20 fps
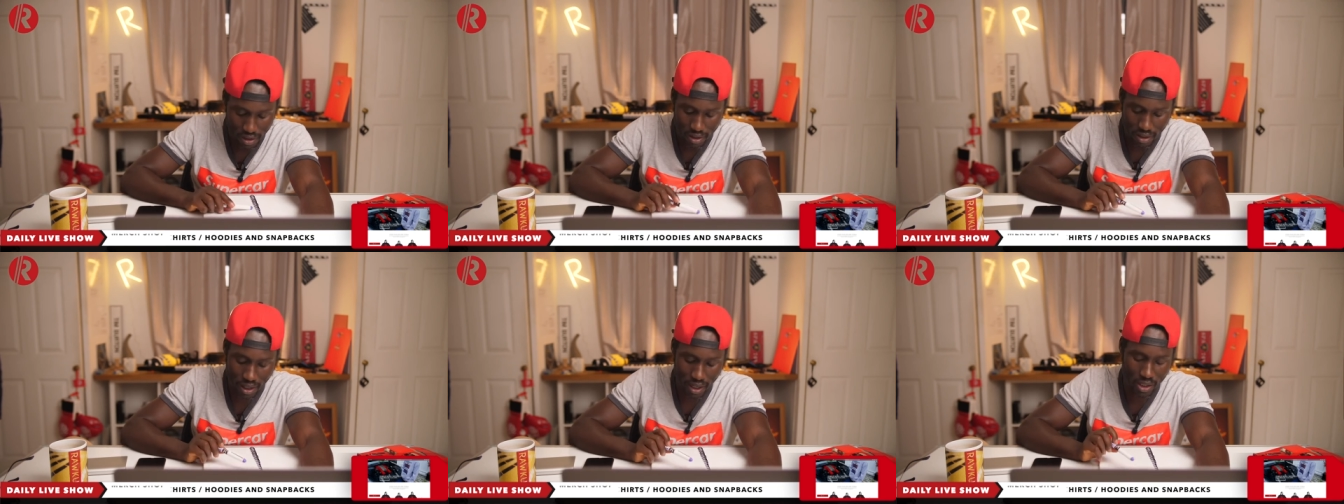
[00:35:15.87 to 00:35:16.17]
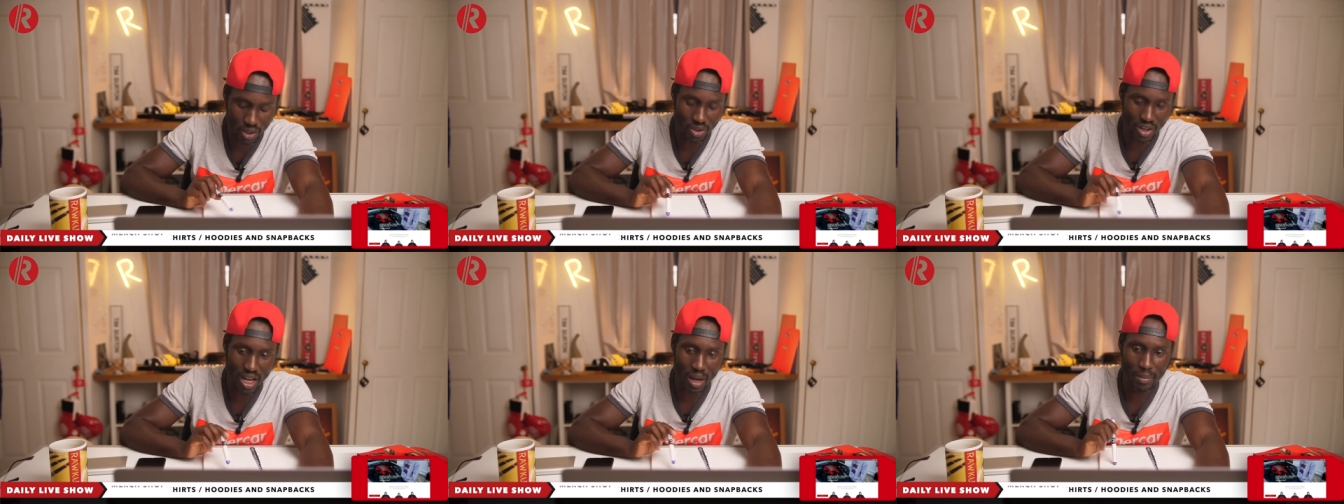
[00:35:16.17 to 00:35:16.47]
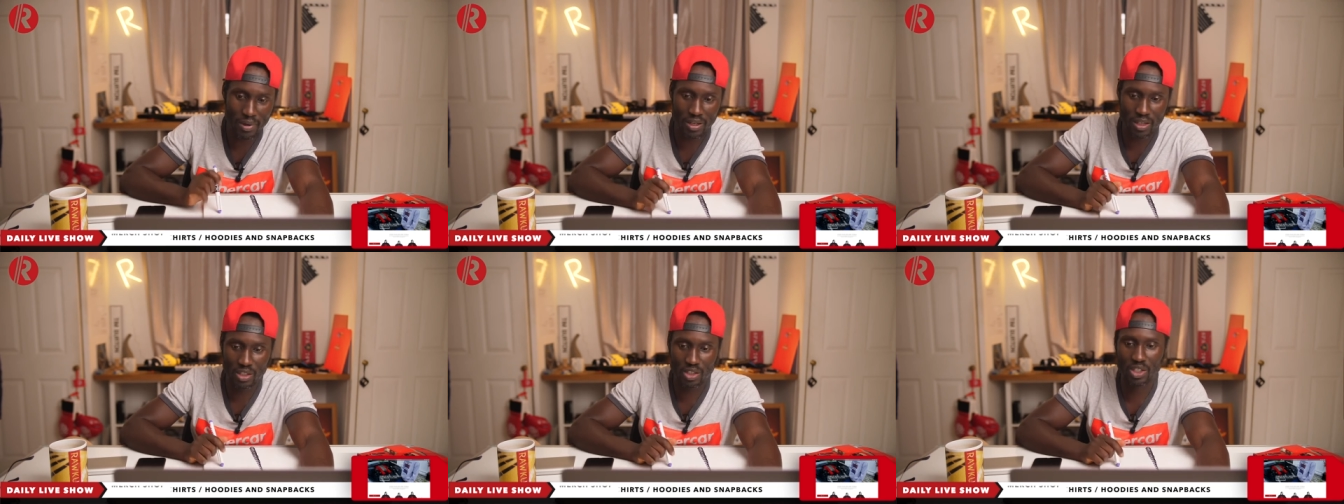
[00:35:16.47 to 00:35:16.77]
And he's not
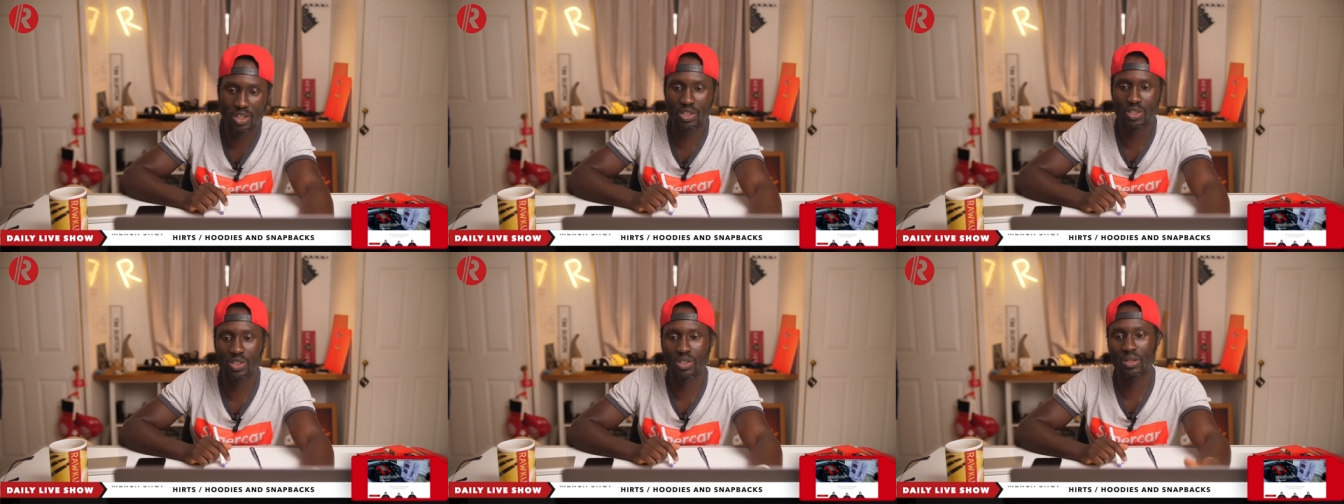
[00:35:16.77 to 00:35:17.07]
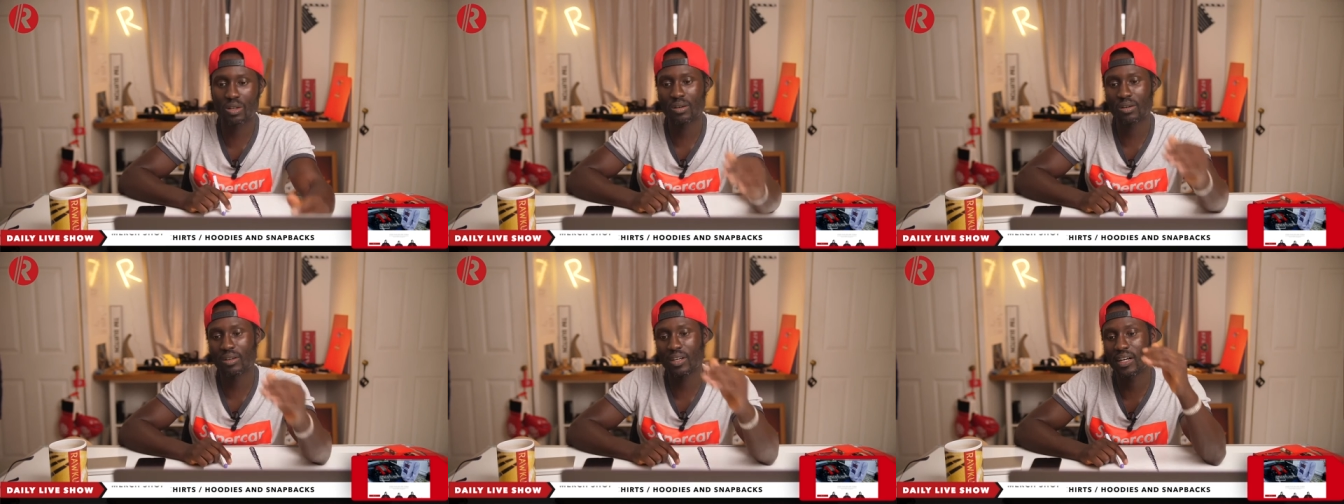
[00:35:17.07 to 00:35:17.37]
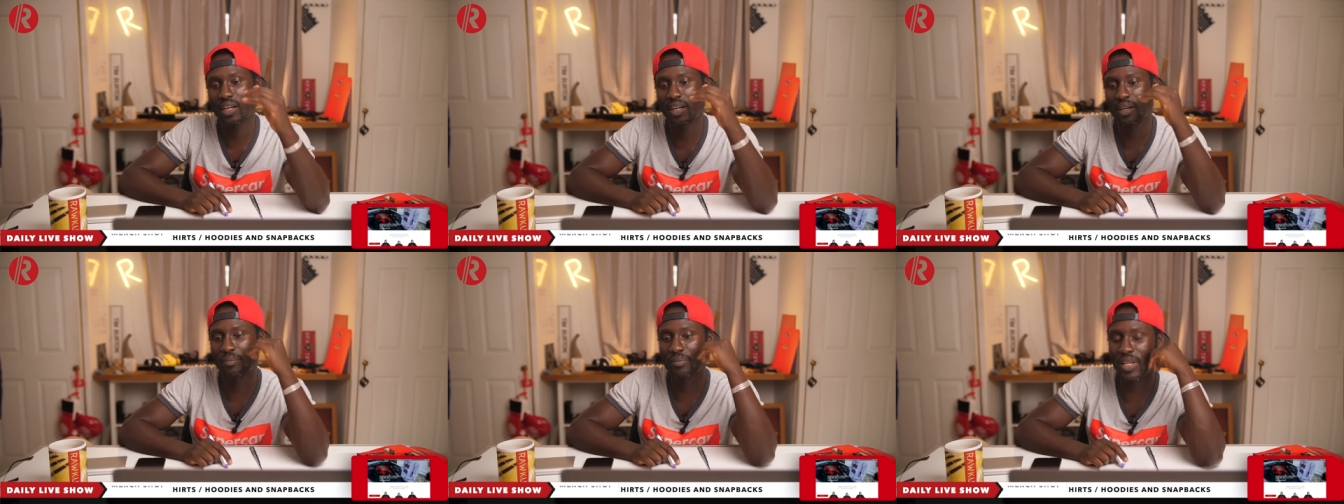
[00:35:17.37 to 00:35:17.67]
coming this year. So
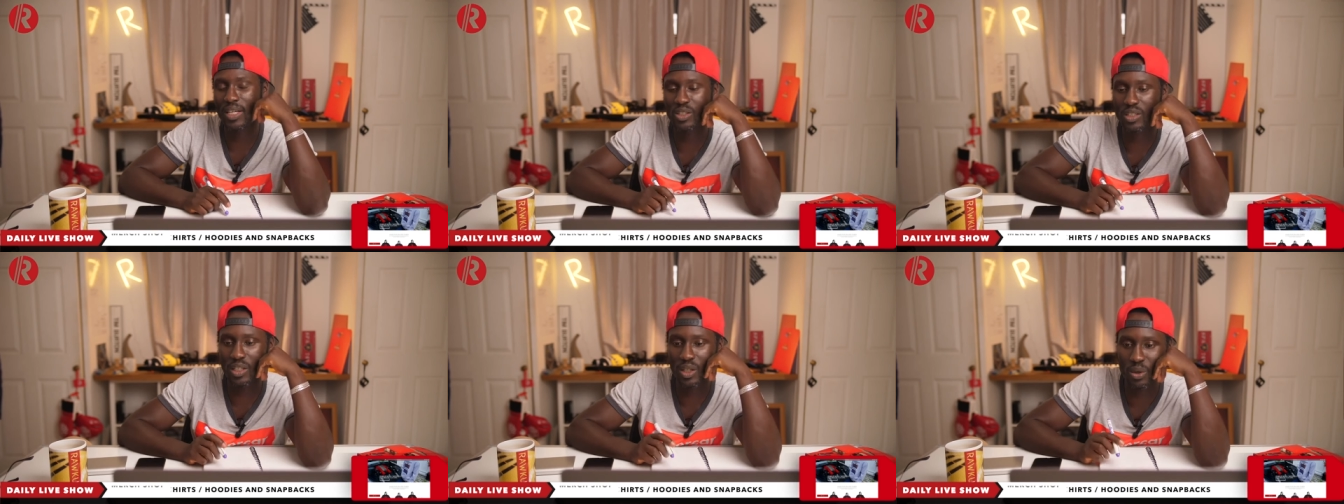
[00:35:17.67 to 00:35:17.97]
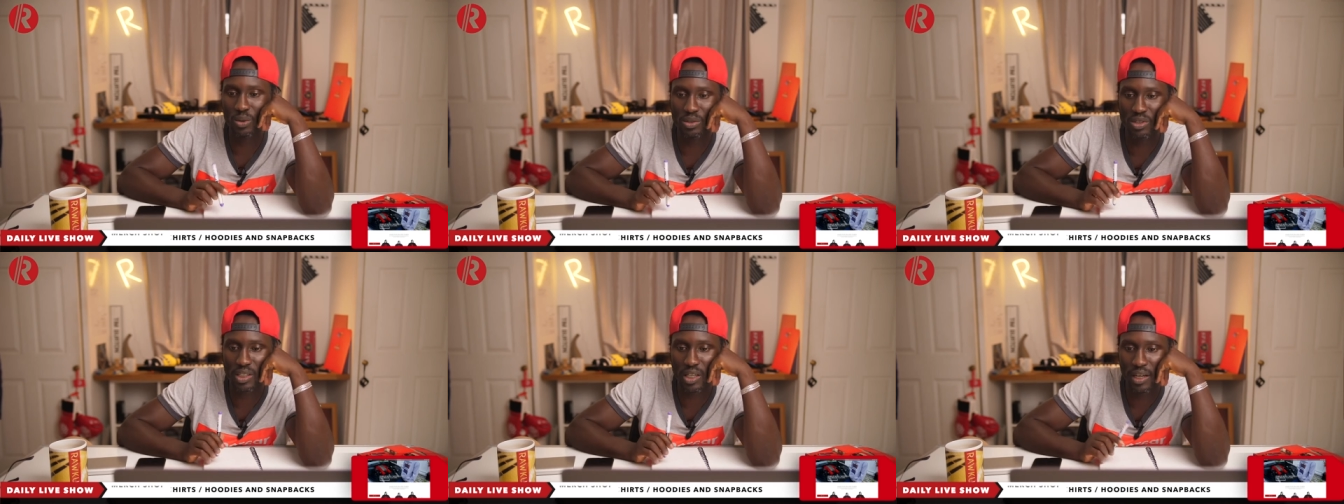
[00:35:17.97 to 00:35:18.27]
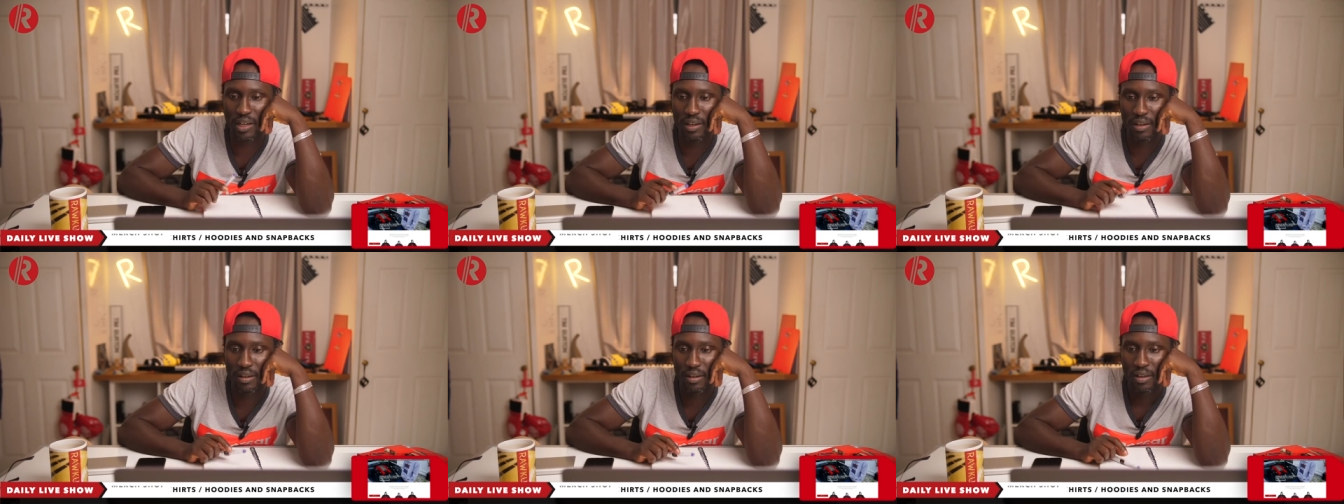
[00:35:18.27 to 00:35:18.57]
um, that's not a good sign.